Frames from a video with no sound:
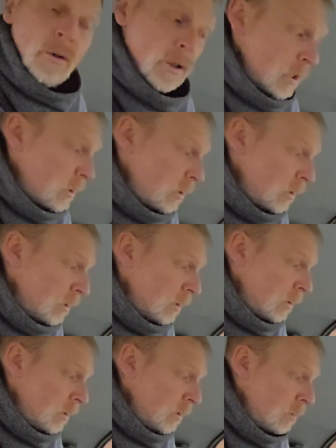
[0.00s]
can,
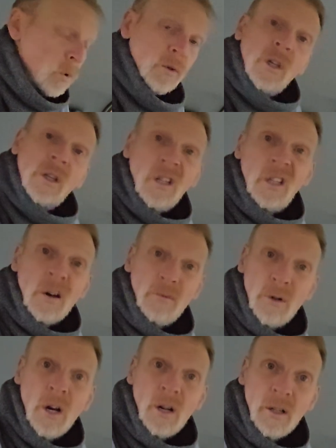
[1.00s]
well, so that you don't
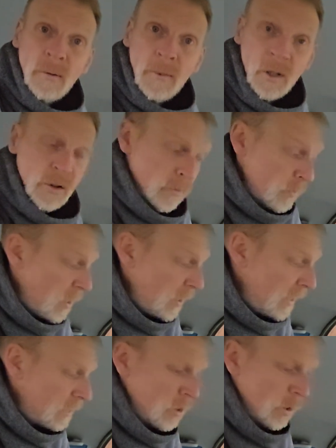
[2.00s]
knock them and stuff like
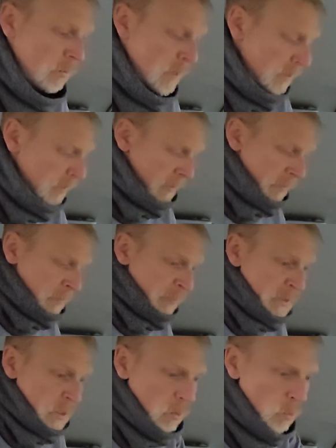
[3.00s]
that. So
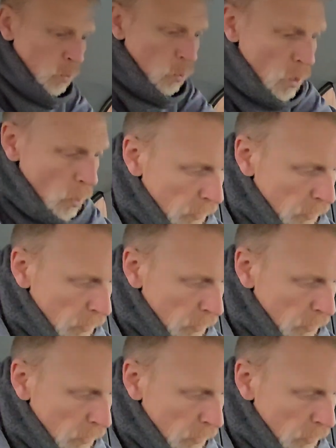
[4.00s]
what